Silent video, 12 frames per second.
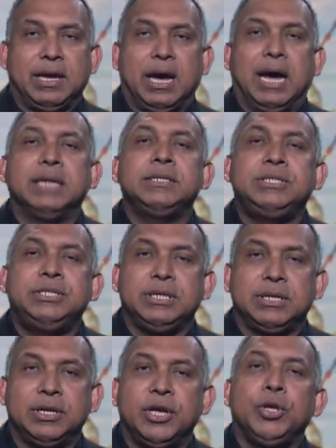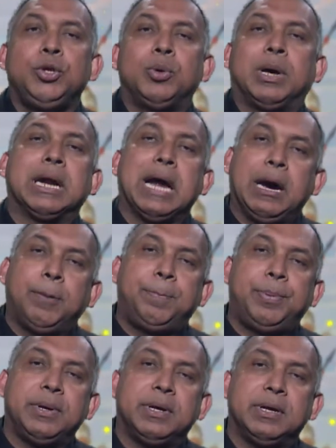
until you are up